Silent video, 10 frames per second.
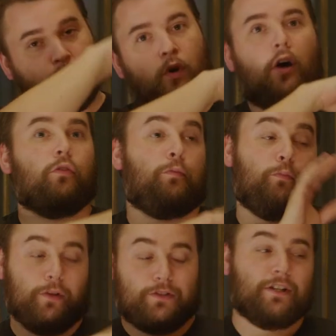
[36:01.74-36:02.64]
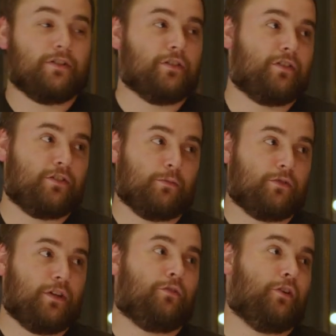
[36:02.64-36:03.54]
Well, but changing the
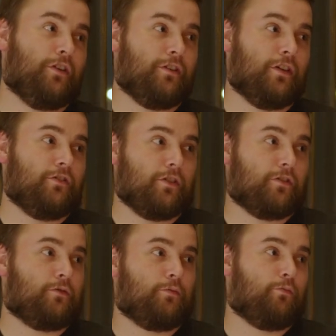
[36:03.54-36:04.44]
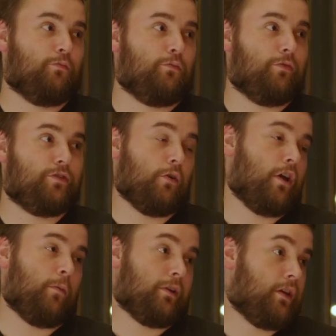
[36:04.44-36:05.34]
system's different than just showing up and